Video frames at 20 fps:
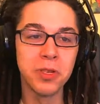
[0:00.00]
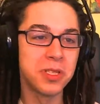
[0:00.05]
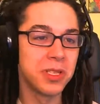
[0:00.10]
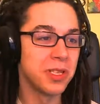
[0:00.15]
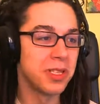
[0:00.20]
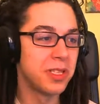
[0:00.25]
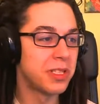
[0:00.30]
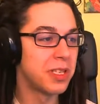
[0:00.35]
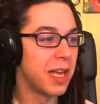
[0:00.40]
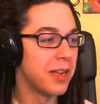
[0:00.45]

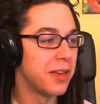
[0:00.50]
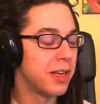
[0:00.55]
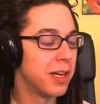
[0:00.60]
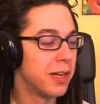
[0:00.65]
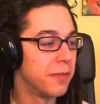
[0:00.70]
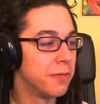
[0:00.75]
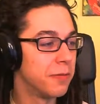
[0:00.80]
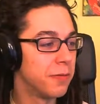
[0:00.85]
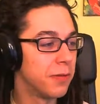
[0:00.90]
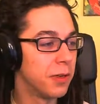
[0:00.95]
extent
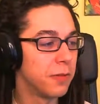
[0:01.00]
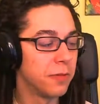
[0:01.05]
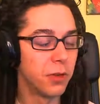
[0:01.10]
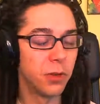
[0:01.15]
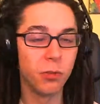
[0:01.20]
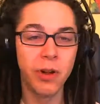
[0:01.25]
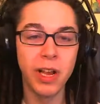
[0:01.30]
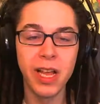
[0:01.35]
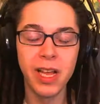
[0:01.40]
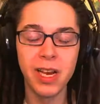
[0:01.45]
of
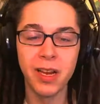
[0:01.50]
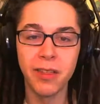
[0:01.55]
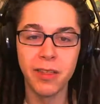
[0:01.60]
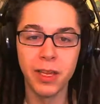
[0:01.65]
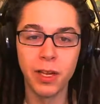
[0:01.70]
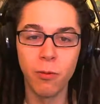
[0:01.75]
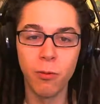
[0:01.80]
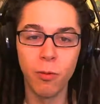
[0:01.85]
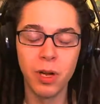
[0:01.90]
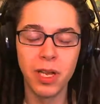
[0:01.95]
greed, I
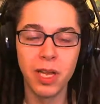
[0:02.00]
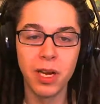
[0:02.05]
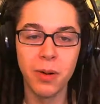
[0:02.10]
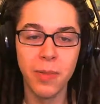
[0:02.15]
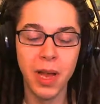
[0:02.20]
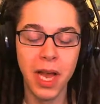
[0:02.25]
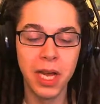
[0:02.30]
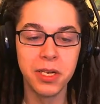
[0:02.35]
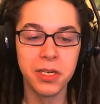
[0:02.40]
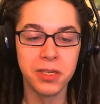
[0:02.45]
think one can
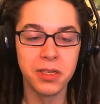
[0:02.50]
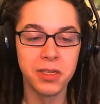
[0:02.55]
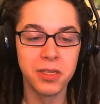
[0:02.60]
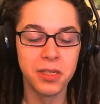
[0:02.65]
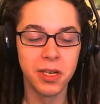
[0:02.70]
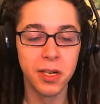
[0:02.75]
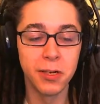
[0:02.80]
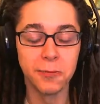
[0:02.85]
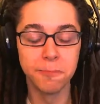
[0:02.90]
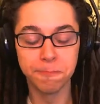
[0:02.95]
imagine.
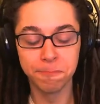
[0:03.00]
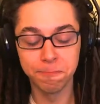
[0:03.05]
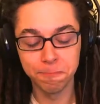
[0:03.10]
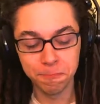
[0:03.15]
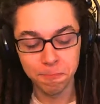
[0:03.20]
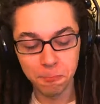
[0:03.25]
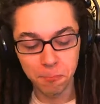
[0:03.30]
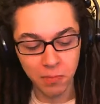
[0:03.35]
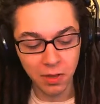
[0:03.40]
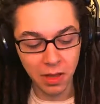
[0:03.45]
So
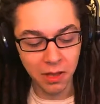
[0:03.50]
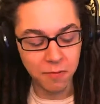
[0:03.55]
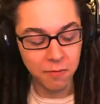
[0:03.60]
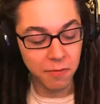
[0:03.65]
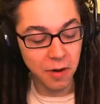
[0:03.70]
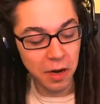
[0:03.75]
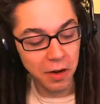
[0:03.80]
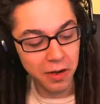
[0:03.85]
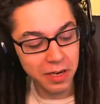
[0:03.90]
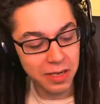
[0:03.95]

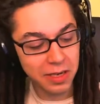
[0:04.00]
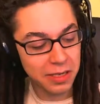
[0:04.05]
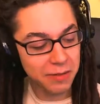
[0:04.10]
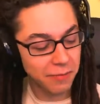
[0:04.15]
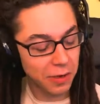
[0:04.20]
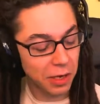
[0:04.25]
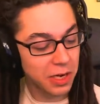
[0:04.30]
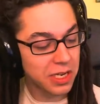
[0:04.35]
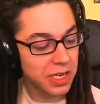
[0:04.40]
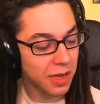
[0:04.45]
very,
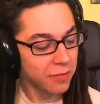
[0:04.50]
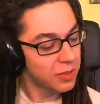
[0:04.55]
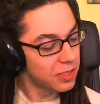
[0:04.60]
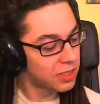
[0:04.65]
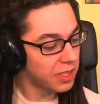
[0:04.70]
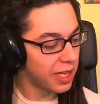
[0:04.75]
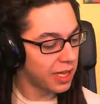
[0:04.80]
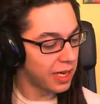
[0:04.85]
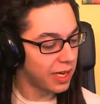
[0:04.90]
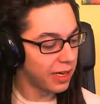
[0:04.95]
very
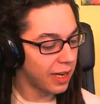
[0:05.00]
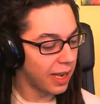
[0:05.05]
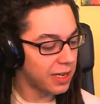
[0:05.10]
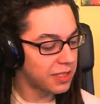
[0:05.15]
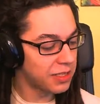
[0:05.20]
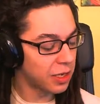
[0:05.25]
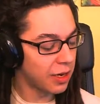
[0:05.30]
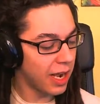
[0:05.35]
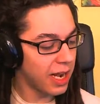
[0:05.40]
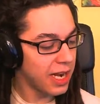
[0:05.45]
devastating.
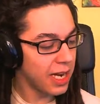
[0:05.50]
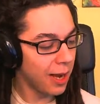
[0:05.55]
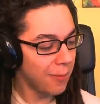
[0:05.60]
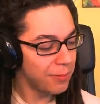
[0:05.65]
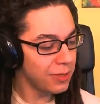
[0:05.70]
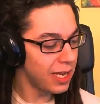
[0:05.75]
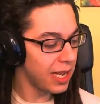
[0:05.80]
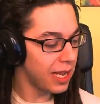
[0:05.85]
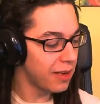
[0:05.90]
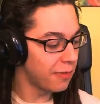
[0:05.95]
Is there any
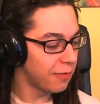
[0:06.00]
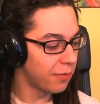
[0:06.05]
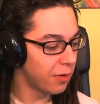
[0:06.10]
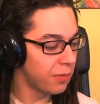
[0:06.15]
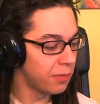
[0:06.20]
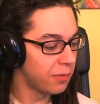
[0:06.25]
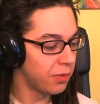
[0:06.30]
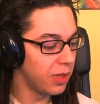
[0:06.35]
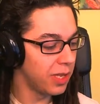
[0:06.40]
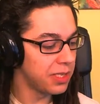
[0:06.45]
update
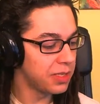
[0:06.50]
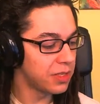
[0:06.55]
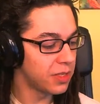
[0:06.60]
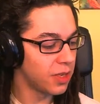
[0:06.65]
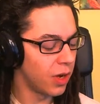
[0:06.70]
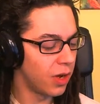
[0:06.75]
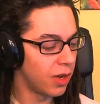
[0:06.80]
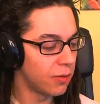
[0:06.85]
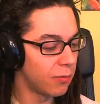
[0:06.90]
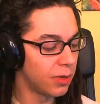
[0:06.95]
from Blitz
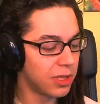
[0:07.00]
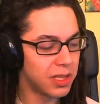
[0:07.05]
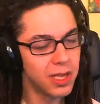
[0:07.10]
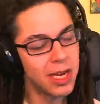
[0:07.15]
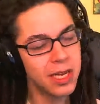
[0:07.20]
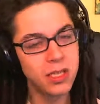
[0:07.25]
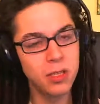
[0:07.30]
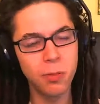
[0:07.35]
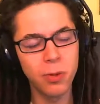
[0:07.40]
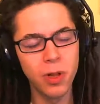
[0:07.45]
on what the
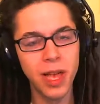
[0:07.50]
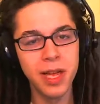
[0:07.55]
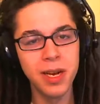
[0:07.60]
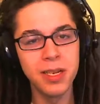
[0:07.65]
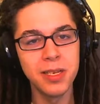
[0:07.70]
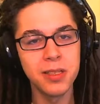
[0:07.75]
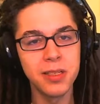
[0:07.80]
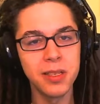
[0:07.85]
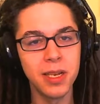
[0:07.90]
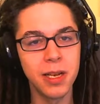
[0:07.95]
next plan
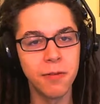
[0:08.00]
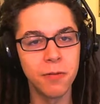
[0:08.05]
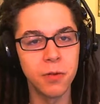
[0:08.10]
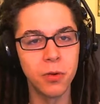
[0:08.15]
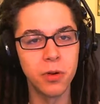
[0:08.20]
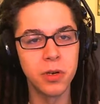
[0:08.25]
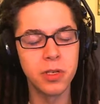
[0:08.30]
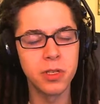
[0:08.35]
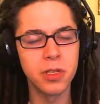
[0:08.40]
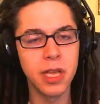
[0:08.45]
is? Of
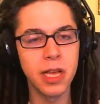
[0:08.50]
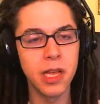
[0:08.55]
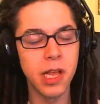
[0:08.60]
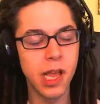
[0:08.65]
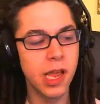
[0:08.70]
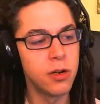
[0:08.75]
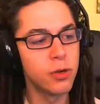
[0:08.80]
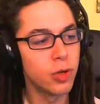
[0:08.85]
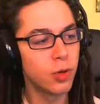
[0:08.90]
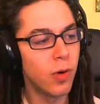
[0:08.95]
course, they
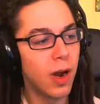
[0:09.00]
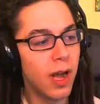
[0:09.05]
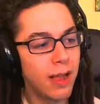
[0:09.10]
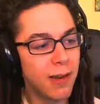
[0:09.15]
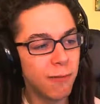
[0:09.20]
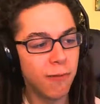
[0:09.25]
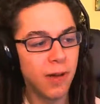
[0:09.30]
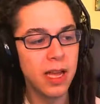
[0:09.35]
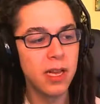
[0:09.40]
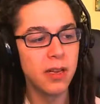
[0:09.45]
can try
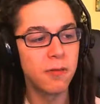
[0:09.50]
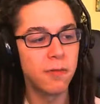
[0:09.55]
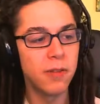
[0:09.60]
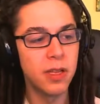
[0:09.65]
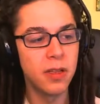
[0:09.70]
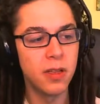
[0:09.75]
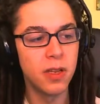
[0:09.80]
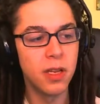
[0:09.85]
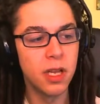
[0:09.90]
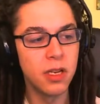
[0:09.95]
and find a
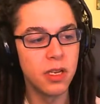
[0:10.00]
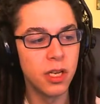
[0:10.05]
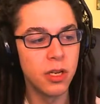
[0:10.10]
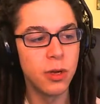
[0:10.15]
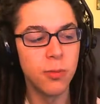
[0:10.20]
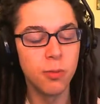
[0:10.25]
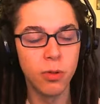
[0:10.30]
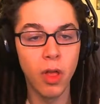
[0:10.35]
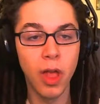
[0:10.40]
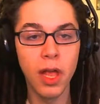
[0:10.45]
fifth and
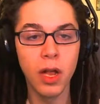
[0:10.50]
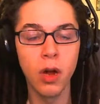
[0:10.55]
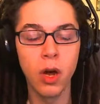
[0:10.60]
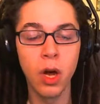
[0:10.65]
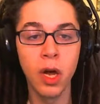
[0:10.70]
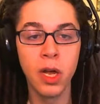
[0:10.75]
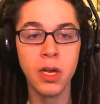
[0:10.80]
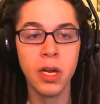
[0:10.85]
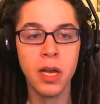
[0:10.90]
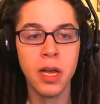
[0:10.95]
continue playing
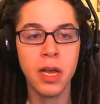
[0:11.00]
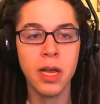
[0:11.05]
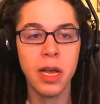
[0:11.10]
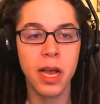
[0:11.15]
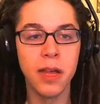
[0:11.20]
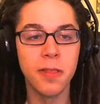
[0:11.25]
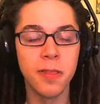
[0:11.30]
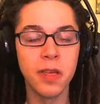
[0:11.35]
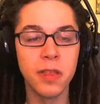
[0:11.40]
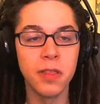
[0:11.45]
on.
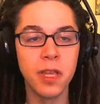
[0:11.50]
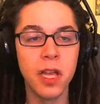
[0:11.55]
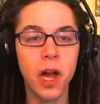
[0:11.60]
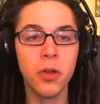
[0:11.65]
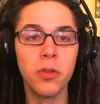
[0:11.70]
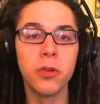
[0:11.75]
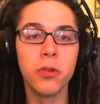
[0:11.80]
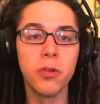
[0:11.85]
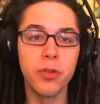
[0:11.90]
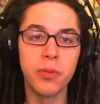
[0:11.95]
I think the
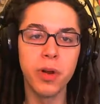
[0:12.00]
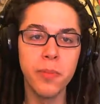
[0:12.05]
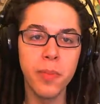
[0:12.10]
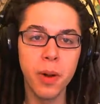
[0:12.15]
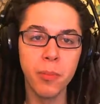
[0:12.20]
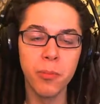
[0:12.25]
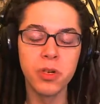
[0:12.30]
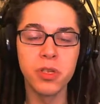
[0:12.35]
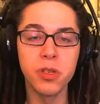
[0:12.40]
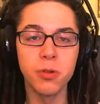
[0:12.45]
other 3
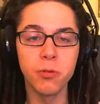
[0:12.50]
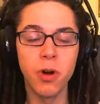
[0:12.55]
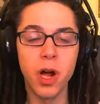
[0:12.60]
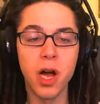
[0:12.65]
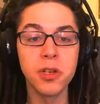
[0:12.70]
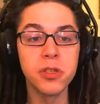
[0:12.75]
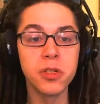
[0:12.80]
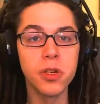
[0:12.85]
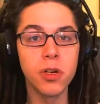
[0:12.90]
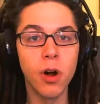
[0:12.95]
members of the
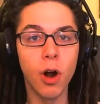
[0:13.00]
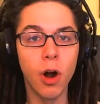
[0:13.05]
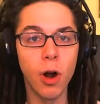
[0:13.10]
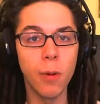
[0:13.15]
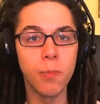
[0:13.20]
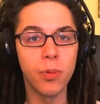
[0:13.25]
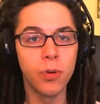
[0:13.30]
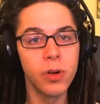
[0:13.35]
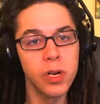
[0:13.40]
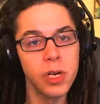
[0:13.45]
roster are
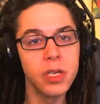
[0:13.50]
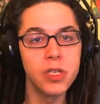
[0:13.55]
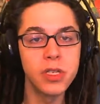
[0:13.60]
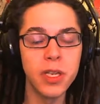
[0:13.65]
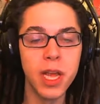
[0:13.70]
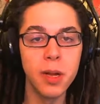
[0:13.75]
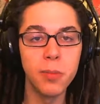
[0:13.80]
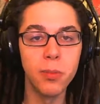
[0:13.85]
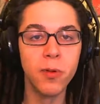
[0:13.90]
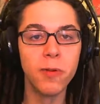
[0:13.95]
pretty
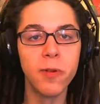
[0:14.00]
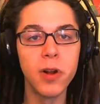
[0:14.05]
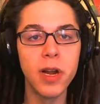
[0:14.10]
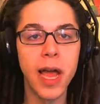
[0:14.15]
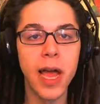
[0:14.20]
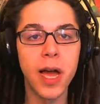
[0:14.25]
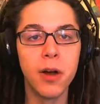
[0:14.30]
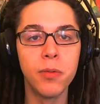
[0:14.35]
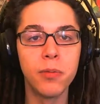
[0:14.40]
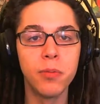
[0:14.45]
stable for
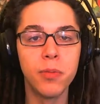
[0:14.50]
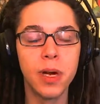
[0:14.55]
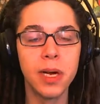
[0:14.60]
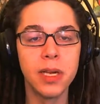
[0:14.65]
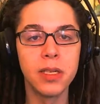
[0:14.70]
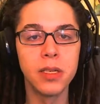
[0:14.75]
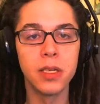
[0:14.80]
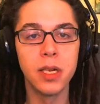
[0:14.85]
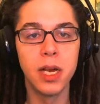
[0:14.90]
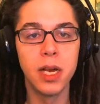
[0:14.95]
now, but